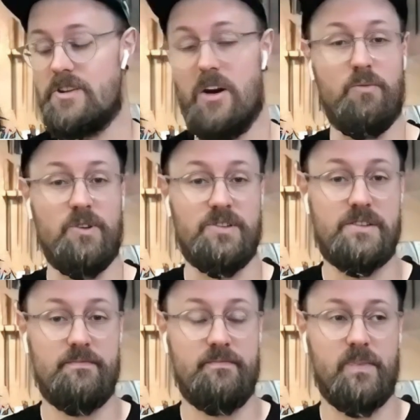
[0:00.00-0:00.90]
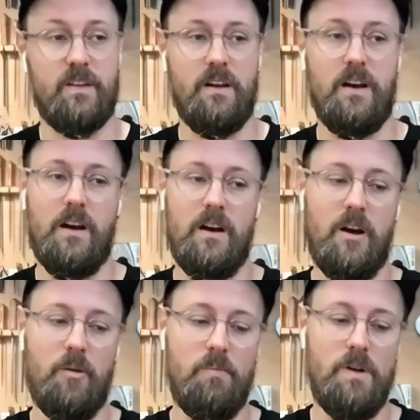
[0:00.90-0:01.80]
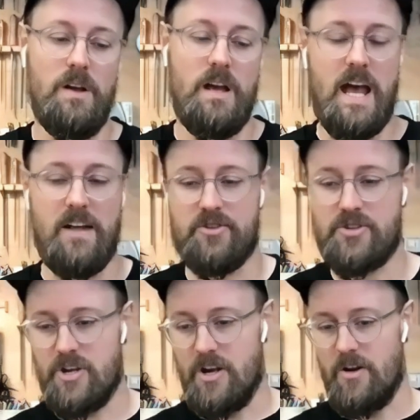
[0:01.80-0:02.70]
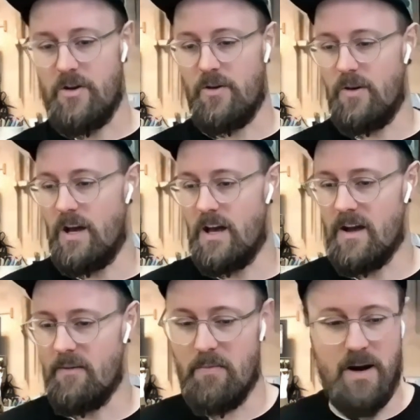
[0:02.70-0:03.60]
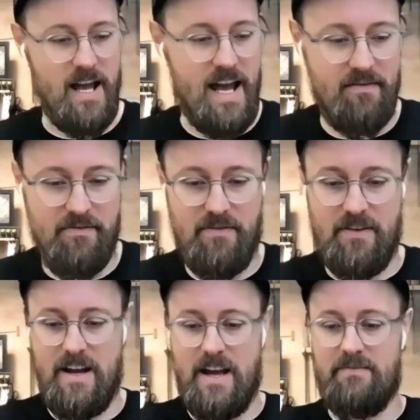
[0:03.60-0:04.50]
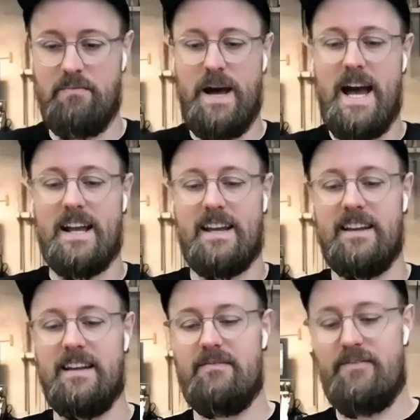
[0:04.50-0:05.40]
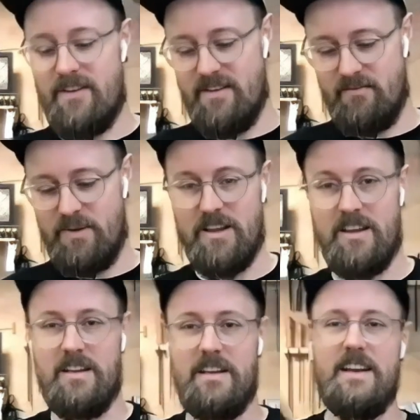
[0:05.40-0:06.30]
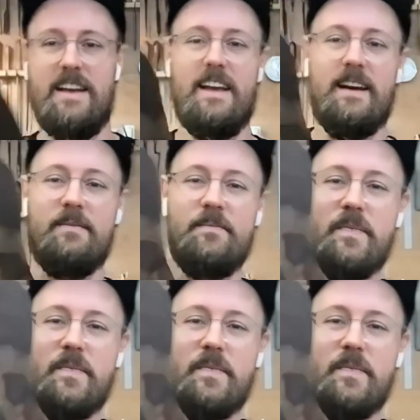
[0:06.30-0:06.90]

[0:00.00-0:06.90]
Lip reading: Tonewoods. And so I have the back in front of me here.